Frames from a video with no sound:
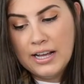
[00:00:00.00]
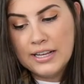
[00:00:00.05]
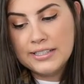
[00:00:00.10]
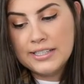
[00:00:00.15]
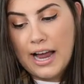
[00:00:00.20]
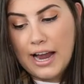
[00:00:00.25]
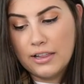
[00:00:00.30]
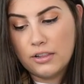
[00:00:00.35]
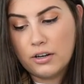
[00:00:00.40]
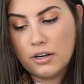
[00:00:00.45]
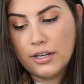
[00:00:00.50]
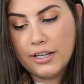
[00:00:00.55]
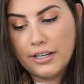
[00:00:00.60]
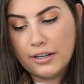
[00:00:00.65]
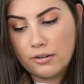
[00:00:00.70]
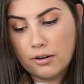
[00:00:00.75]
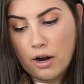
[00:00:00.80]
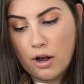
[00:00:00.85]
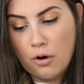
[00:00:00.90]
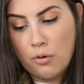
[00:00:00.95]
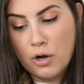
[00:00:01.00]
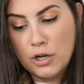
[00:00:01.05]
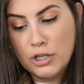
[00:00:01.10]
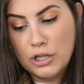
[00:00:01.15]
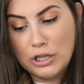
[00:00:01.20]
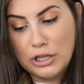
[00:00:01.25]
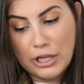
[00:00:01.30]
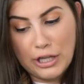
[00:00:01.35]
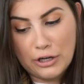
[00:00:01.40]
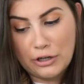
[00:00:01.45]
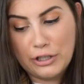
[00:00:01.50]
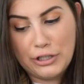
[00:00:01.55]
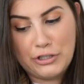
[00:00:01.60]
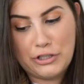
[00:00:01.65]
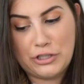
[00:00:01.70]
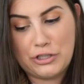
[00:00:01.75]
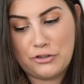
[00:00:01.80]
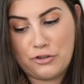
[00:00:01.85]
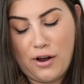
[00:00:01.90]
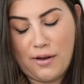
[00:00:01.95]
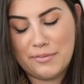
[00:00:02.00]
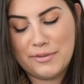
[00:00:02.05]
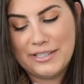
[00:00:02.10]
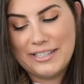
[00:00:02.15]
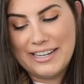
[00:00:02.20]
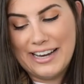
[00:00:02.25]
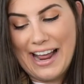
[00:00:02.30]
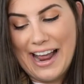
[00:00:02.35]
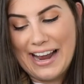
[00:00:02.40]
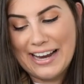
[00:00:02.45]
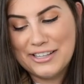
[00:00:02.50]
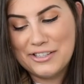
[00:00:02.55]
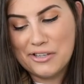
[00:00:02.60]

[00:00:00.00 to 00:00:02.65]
Tyler Hero literally just dropped today,